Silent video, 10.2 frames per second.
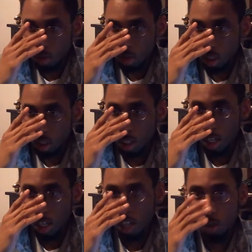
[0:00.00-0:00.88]
And
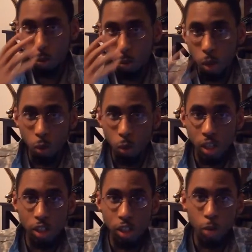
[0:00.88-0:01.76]
kind of what
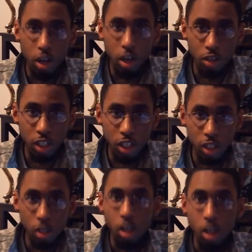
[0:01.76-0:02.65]
inspired this
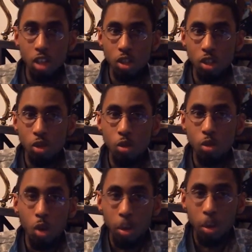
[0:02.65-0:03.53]
is just
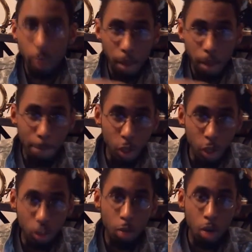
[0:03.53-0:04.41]
sort of
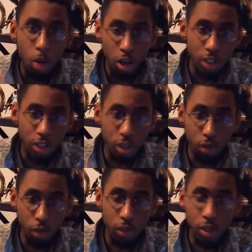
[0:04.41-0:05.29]
building upon
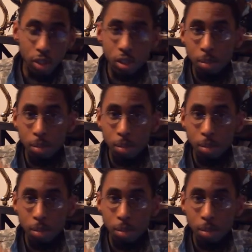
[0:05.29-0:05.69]
itself this